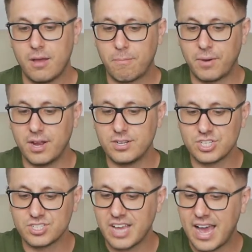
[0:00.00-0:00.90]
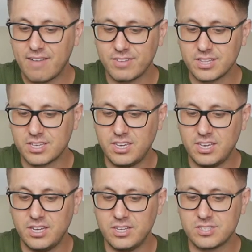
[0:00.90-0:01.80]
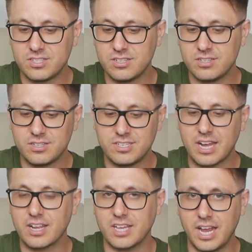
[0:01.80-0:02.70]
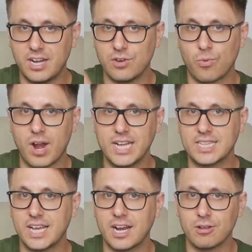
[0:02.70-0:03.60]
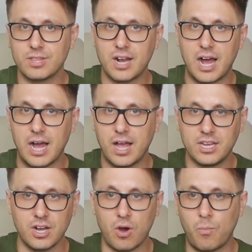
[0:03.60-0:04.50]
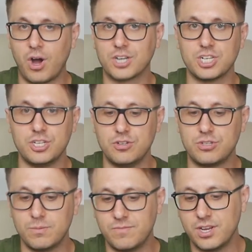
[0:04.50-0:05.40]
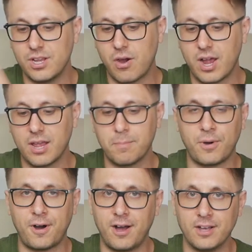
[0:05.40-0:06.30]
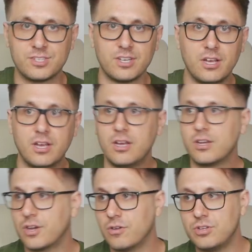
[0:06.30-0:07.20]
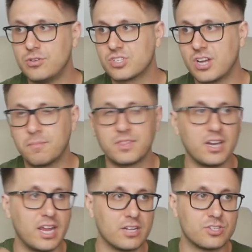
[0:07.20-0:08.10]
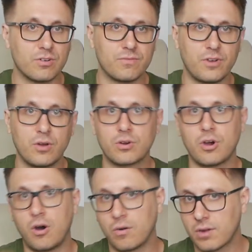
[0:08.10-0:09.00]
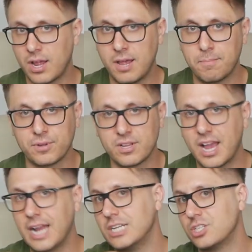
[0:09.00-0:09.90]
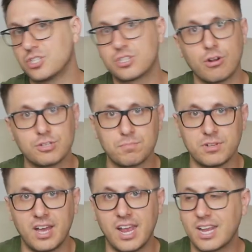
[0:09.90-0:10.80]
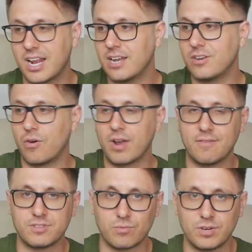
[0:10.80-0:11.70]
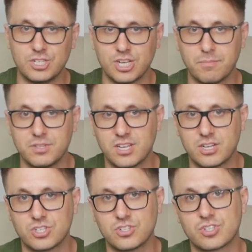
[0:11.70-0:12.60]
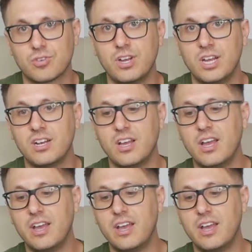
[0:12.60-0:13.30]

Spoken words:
But just having the keys dedicated right there, that I'm watching a YouTube video, I hit pause, go do something, answer a phone call, hit play, and it just starts playing, and I don't have to reach up and touch the screen.